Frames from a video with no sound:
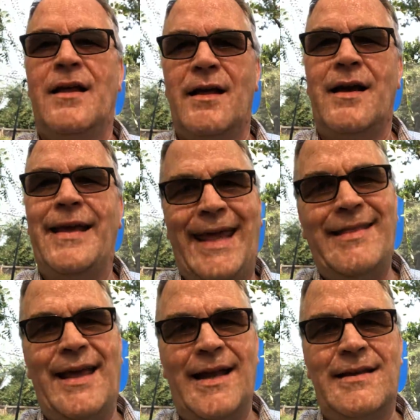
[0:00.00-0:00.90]
I get
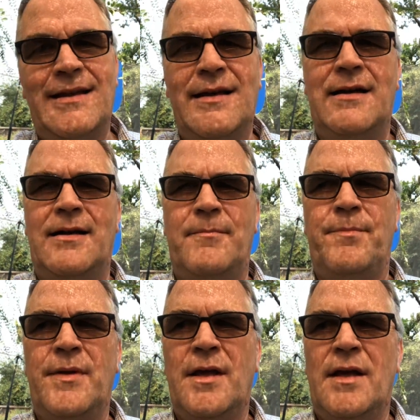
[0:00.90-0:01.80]
that.
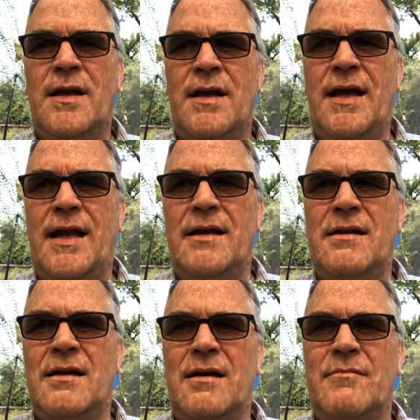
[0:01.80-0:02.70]
And
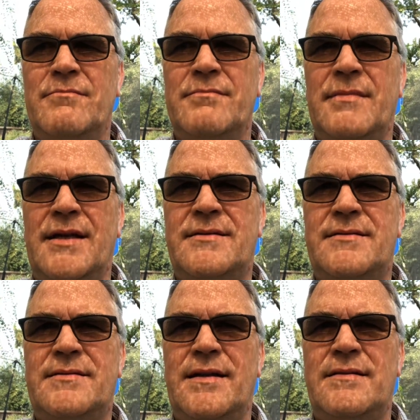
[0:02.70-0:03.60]

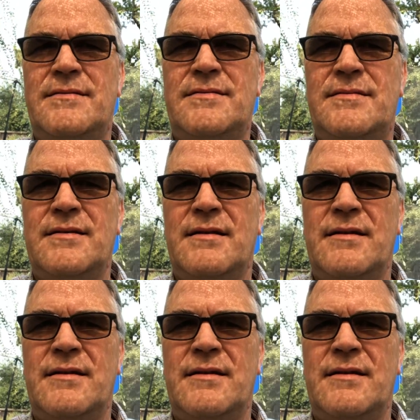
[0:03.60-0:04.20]
it's